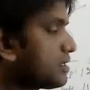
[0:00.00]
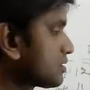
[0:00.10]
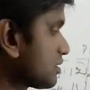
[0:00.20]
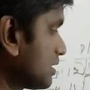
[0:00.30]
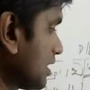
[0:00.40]

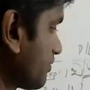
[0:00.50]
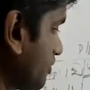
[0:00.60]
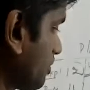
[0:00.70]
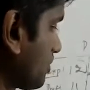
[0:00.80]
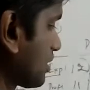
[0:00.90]
So
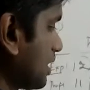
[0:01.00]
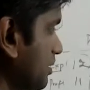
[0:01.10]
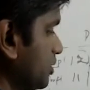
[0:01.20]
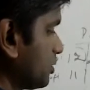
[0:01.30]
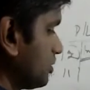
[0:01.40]
therefore,
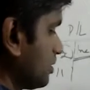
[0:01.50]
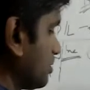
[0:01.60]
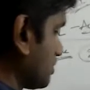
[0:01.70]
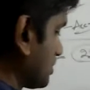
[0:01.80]
I'm going to